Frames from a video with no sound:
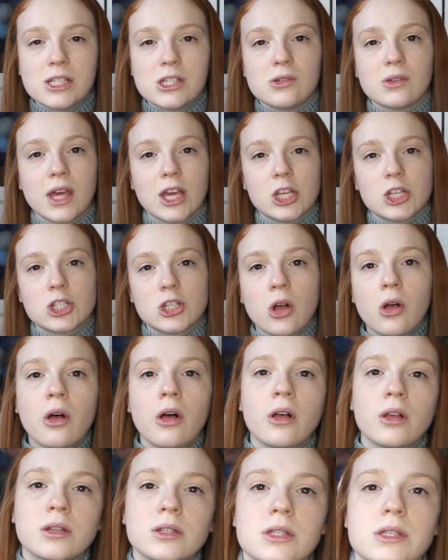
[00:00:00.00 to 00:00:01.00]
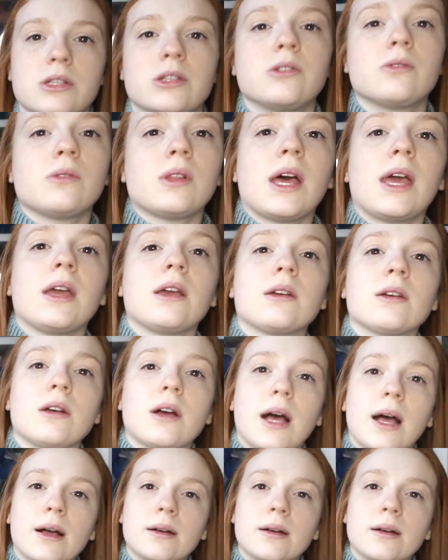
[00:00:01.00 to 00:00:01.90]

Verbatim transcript: Do you like shawls? Do you like